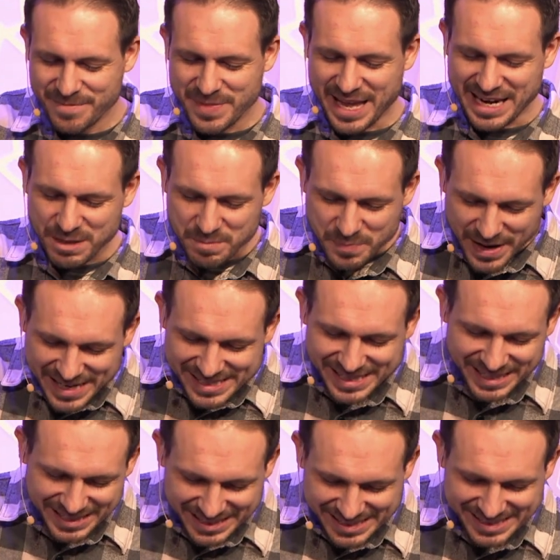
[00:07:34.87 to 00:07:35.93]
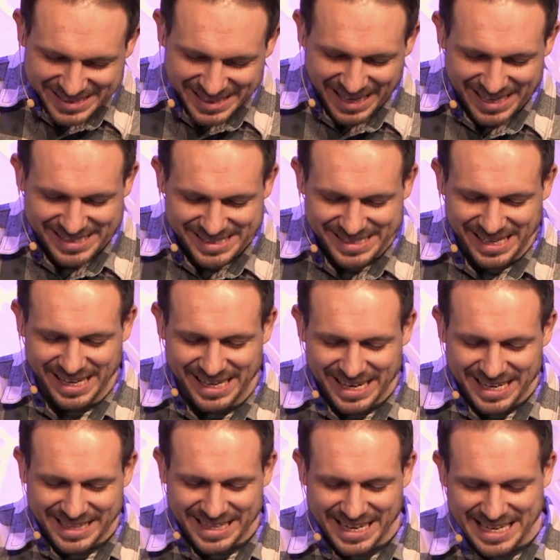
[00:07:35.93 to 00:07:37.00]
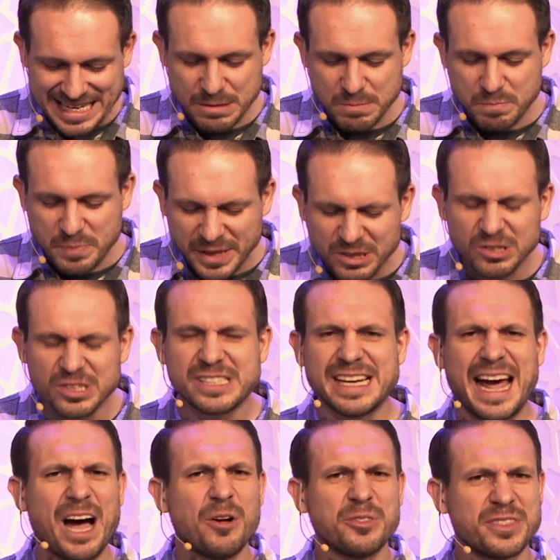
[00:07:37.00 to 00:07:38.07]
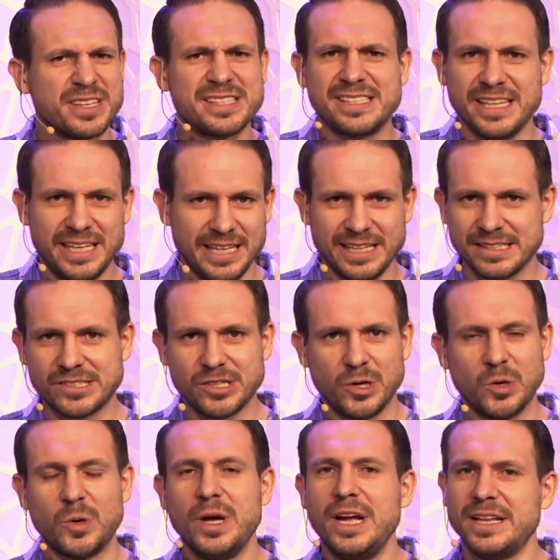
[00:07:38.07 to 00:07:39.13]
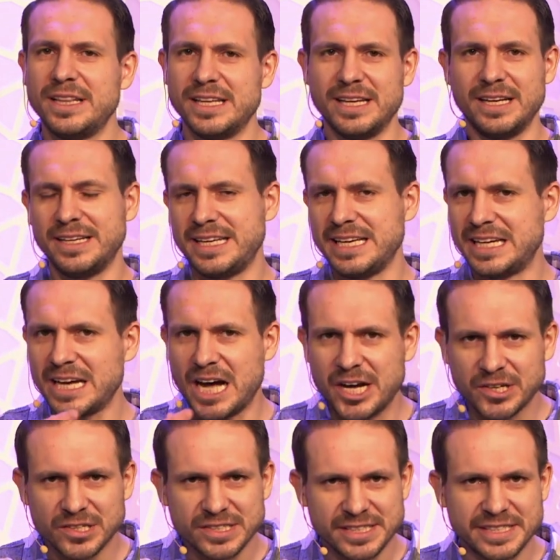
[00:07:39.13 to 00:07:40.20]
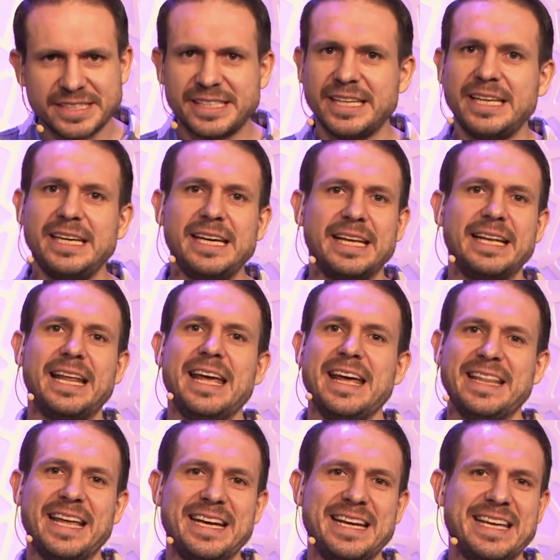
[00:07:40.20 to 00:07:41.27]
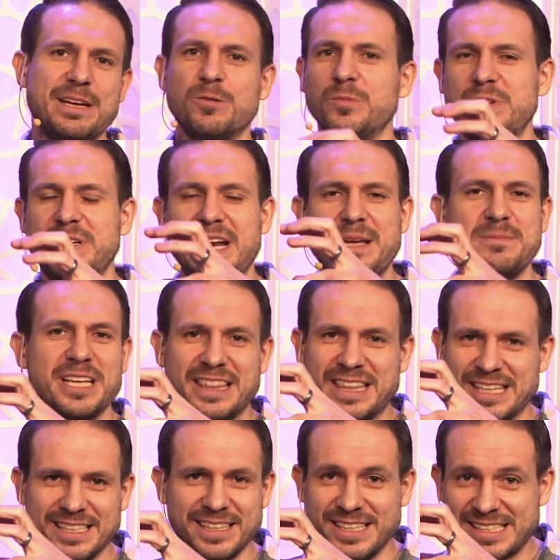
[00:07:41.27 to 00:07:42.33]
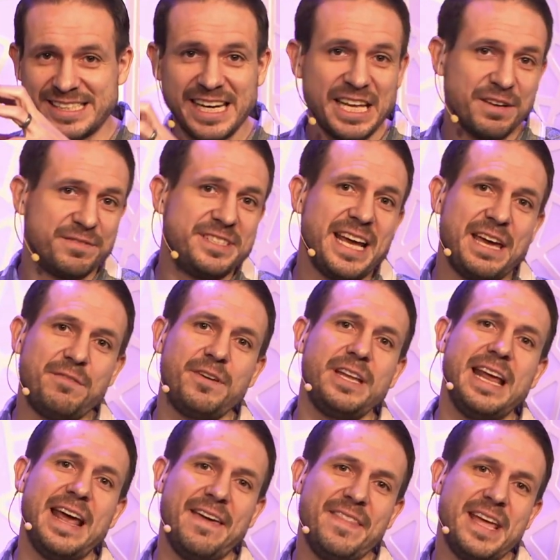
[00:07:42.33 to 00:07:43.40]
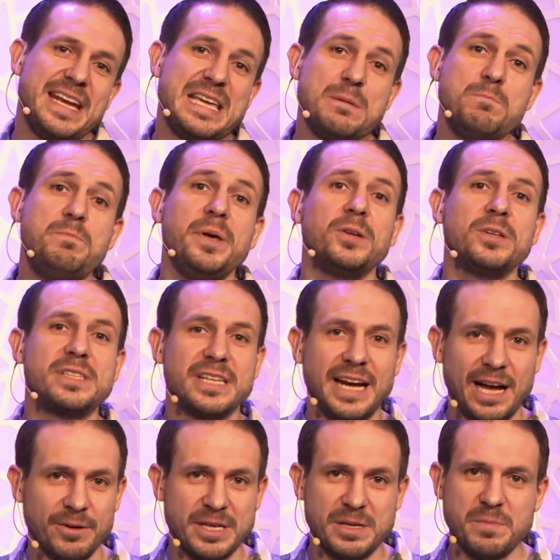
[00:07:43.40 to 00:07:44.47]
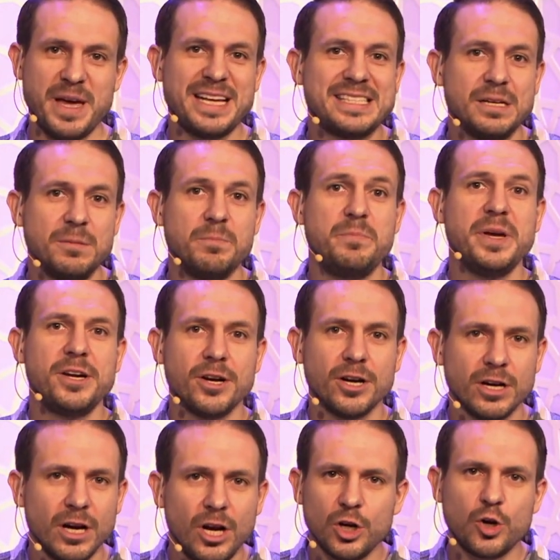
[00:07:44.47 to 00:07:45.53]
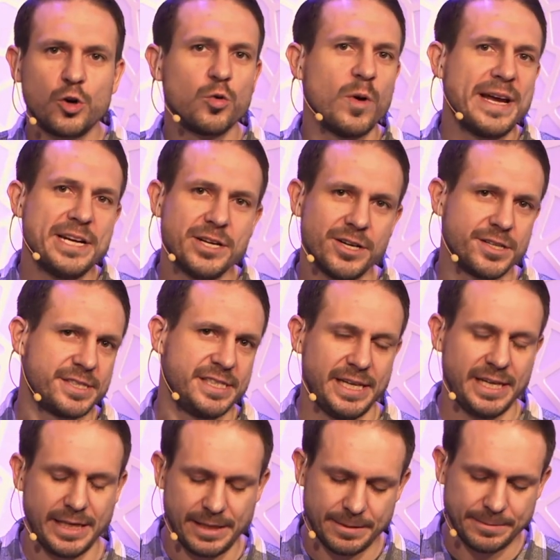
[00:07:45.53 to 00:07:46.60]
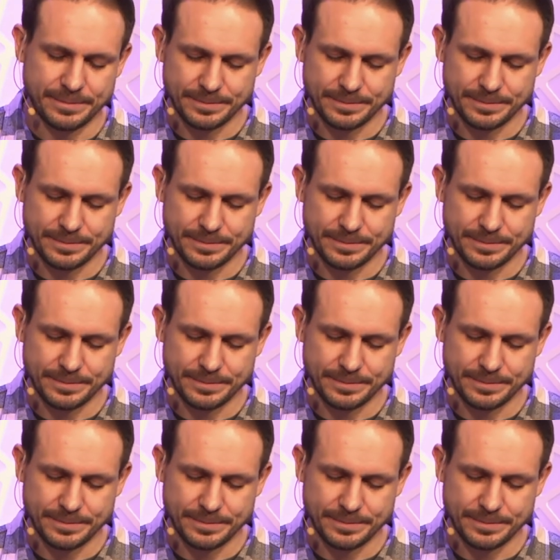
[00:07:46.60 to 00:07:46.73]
And it basically says that he builds out the city. So he conquers the city, and then he names it the city of David, and then he builds it out. He makes it a bigger, greater city.